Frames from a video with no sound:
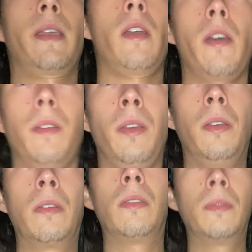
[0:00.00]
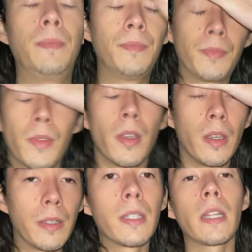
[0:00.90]
God.
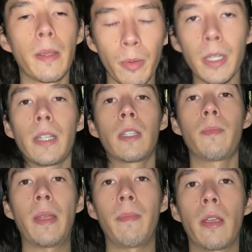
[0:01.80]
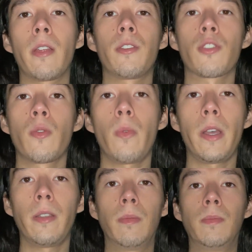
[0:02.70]
Did I predict my marriage or
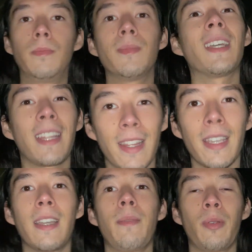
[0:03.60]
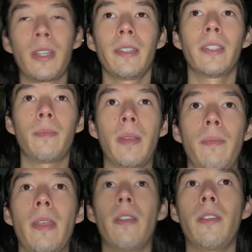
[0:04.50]
what? I think I predicted my
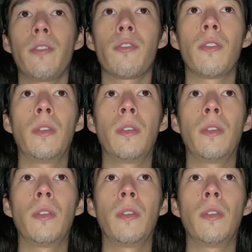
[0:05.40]
marriage.